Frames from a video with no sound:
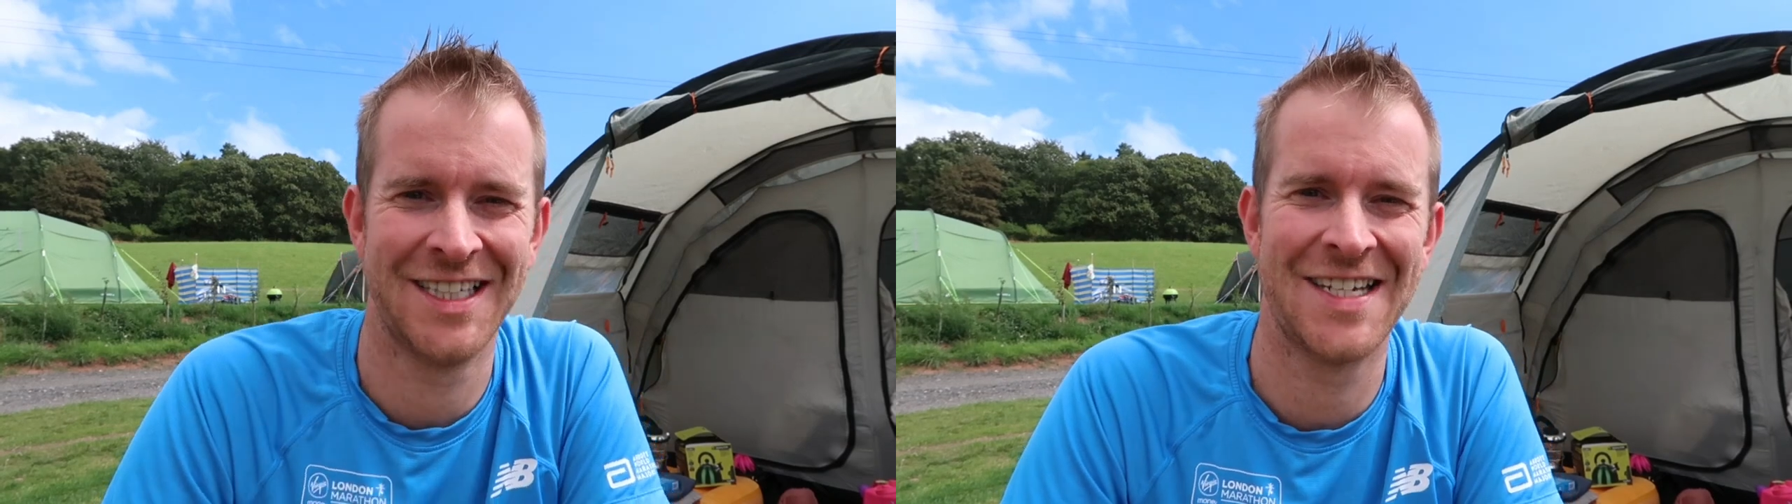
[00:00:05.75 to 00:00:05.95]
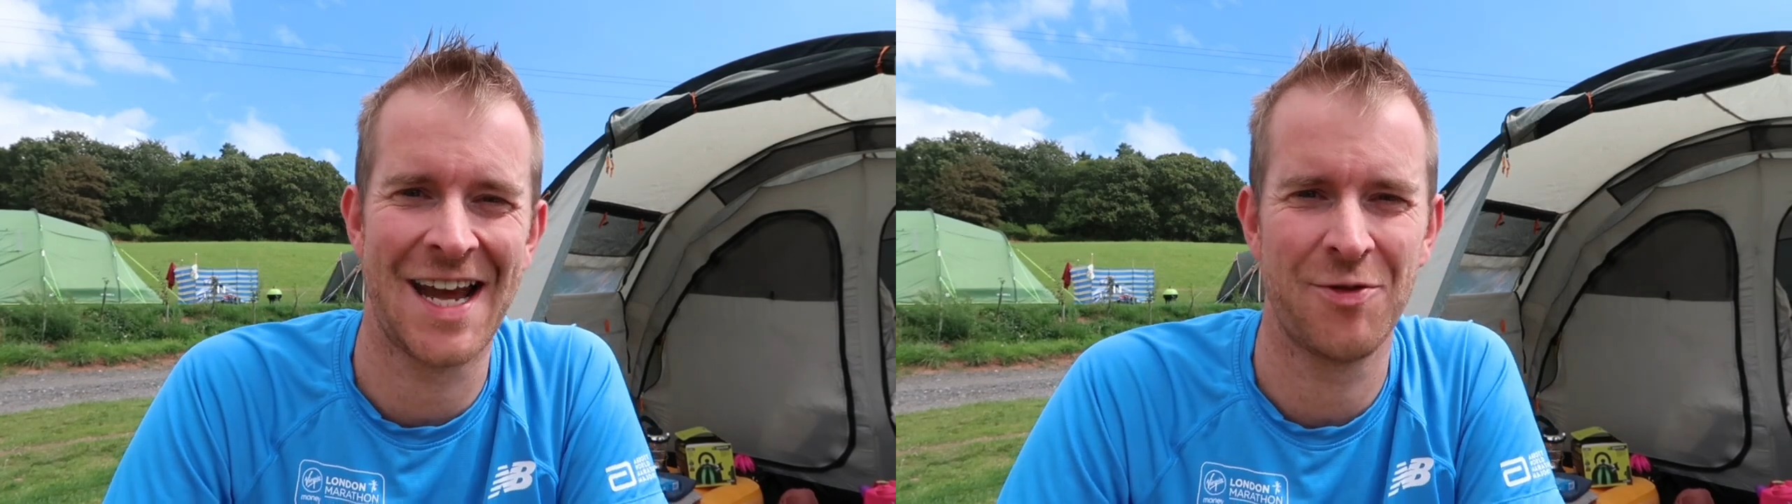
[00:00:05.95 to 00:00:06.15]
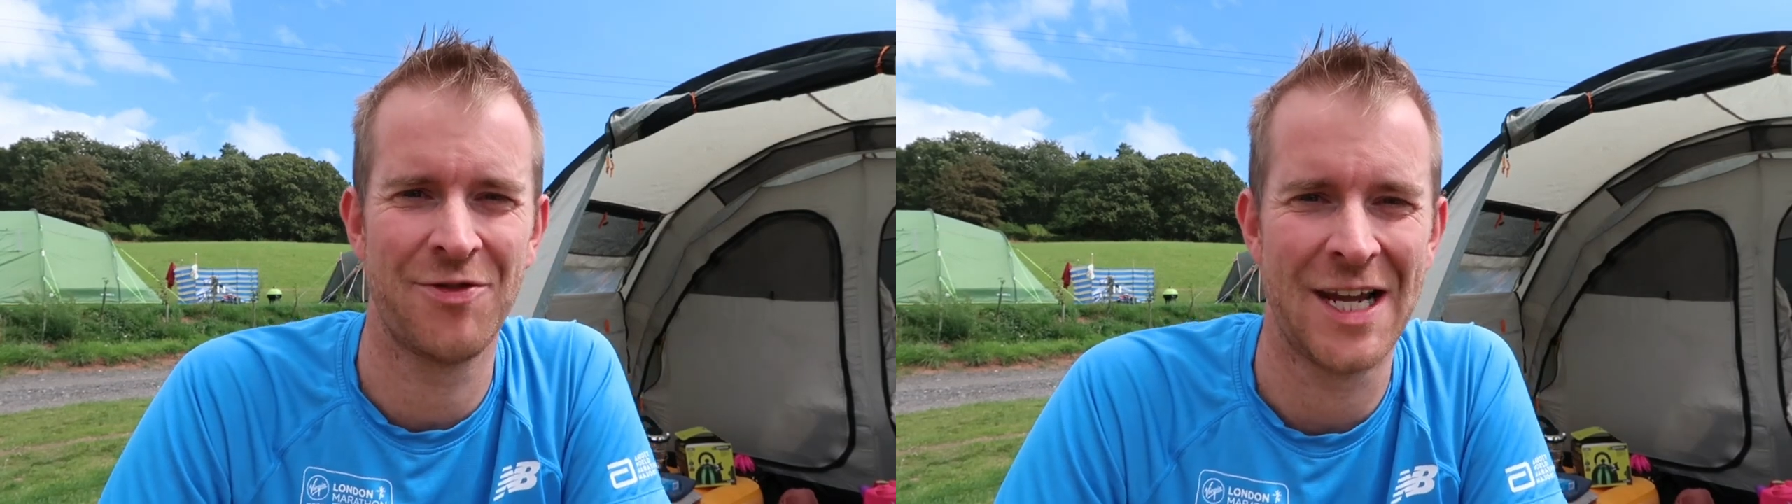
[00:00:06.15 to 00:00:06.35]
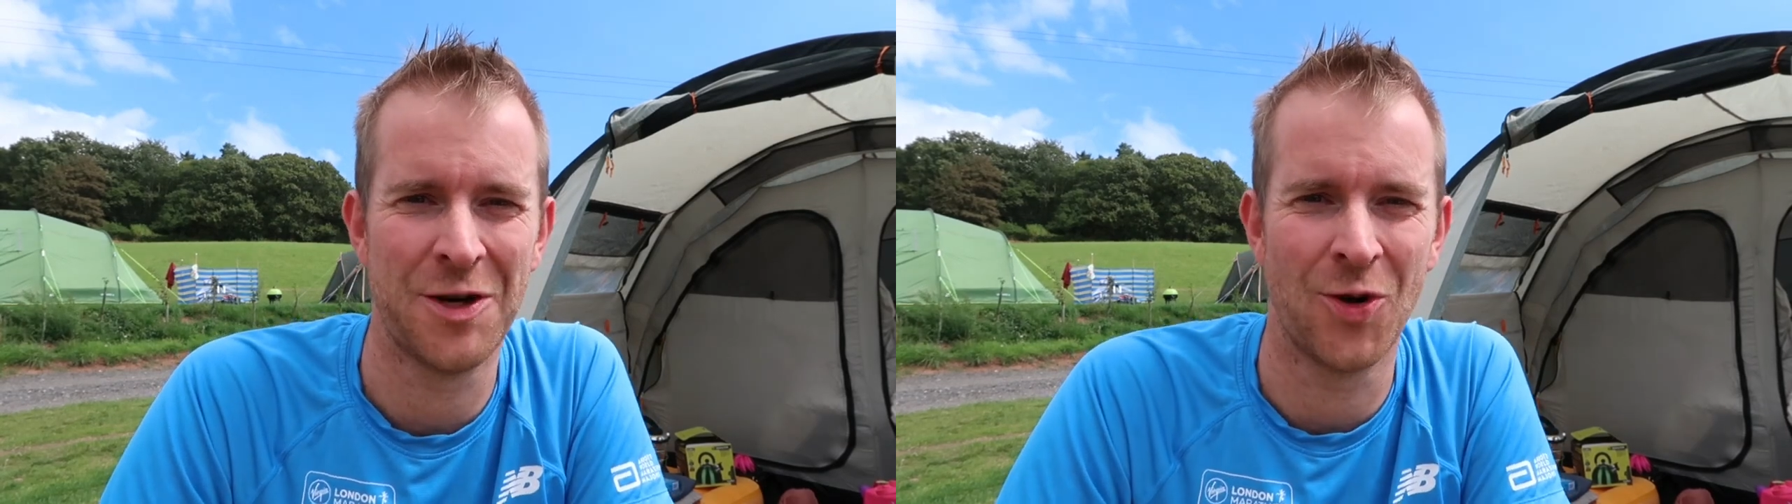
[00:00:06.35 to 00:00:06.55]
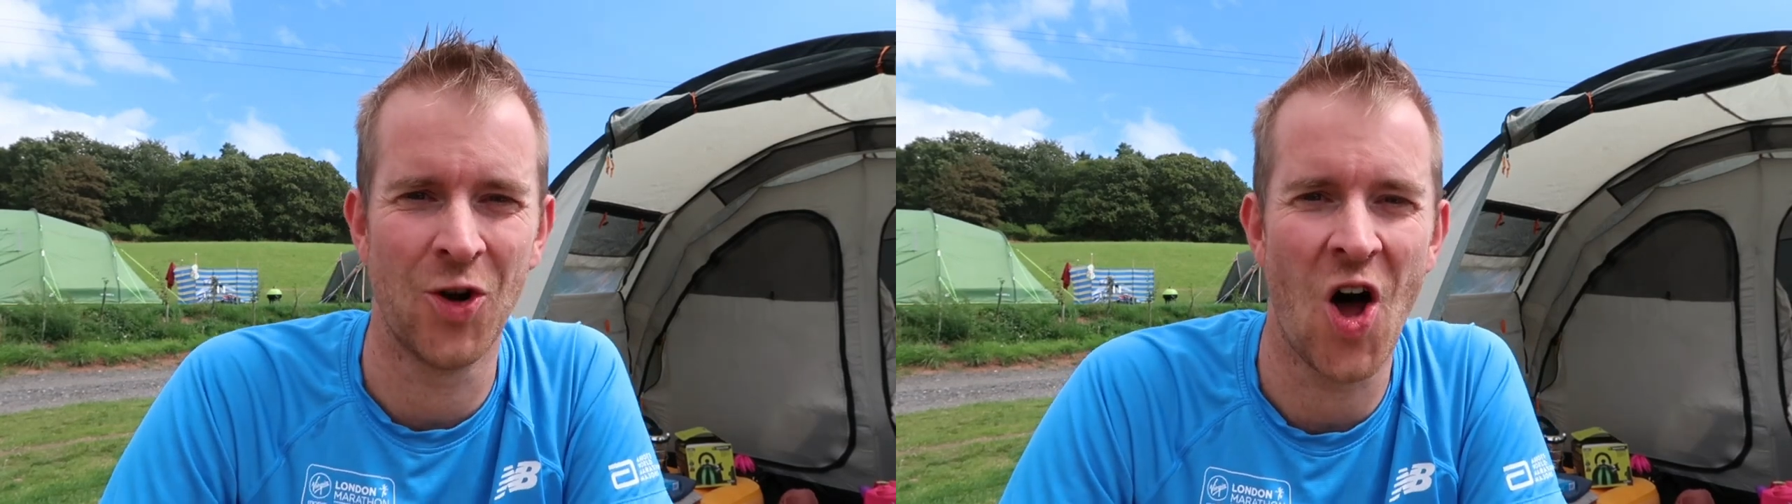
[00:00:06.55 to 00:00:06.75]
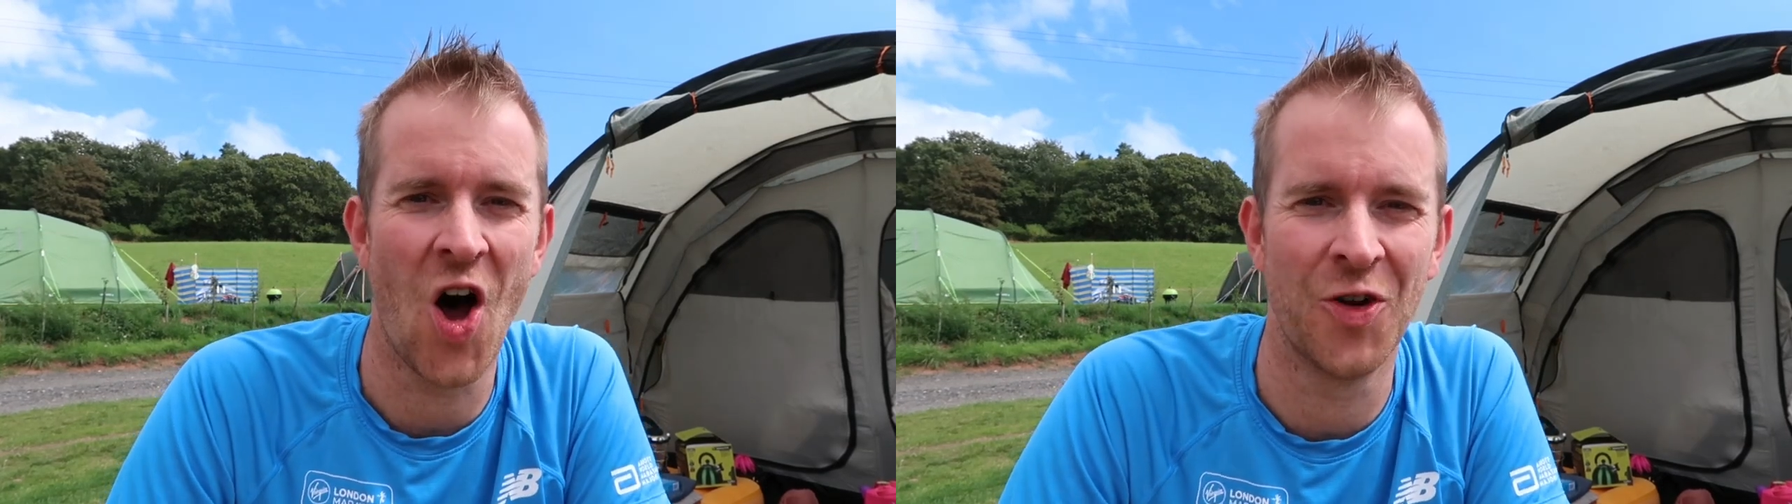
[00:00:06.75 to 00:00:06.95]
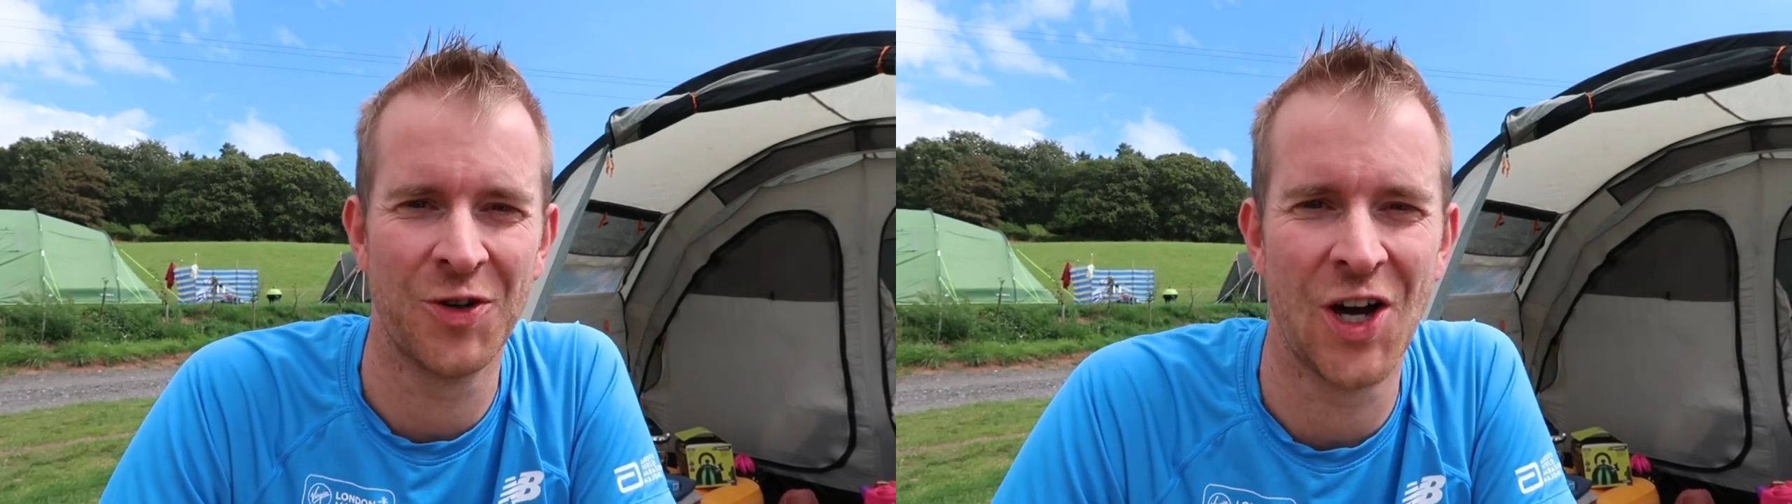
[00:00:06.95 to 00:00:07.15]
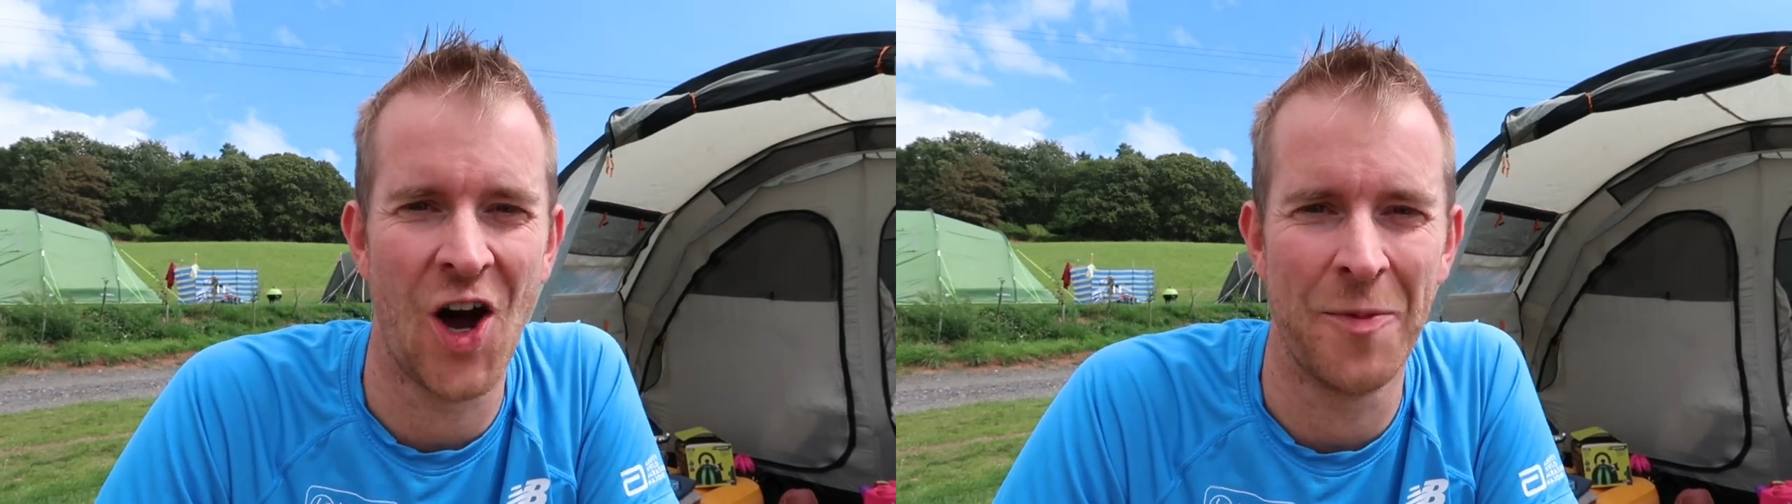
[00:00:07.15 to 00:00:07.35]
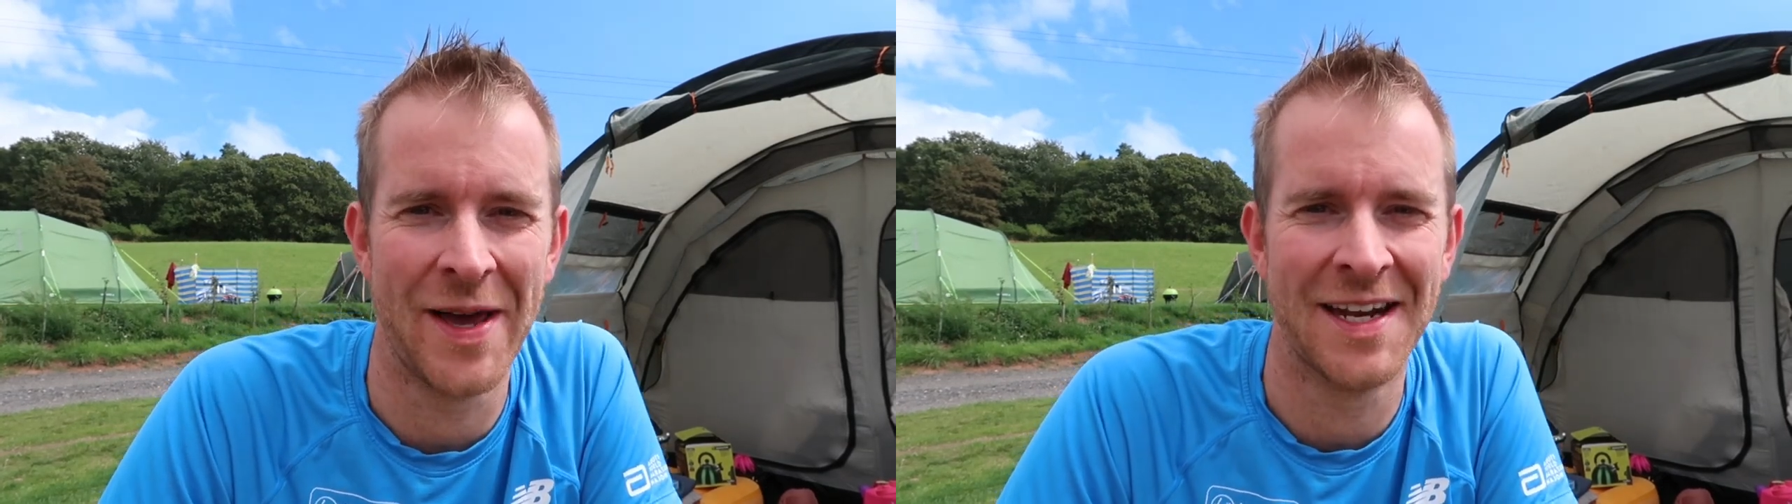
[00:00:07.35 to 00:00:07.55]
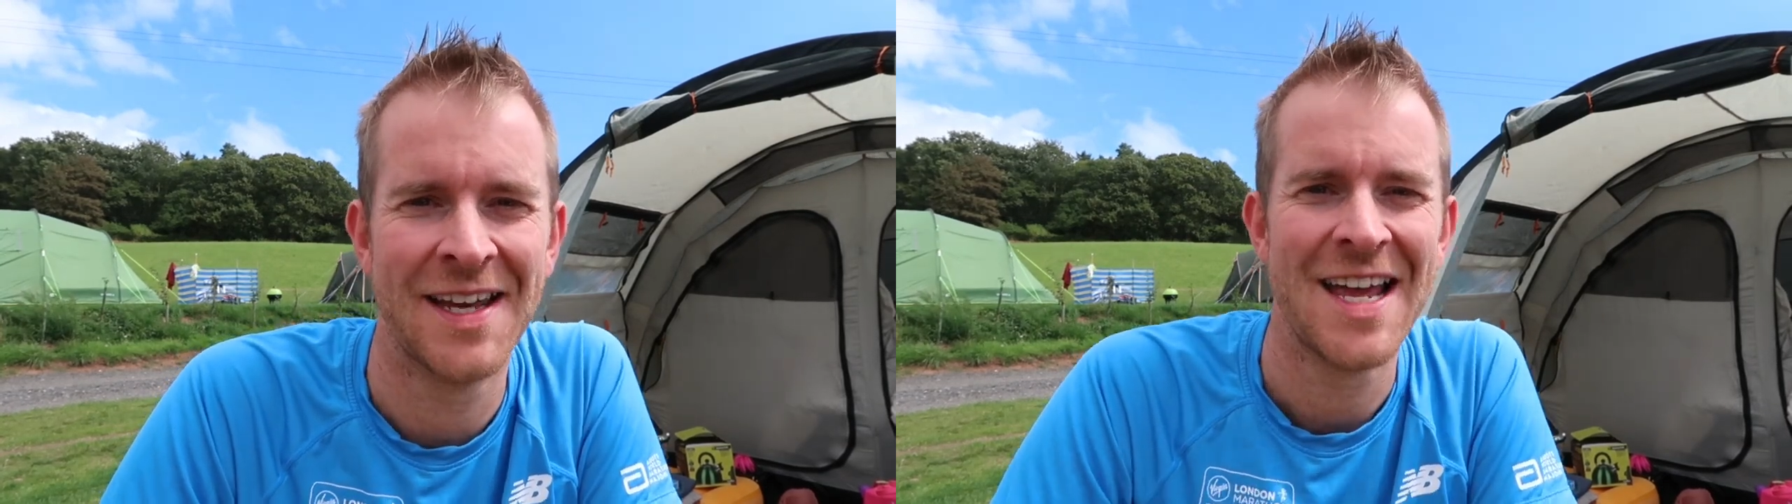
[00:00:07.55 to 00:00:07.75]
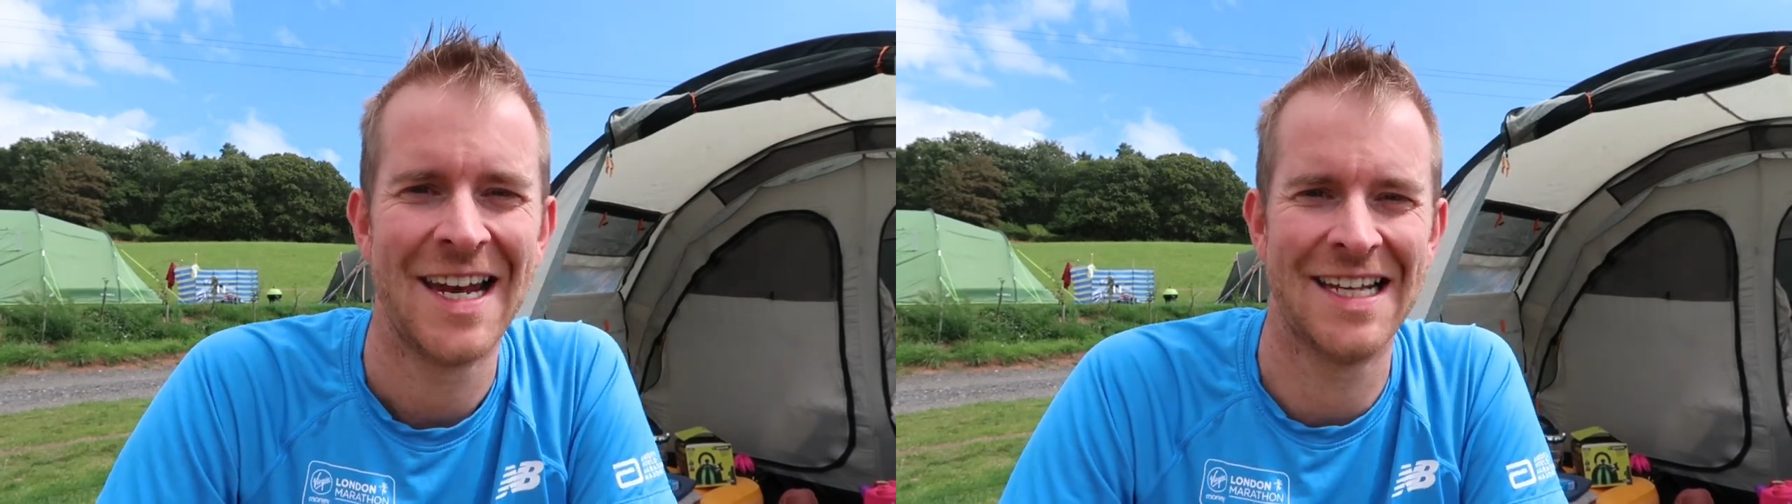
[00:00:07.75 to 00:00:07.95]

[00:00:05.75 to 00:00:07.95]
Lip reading: is now available on Garmin.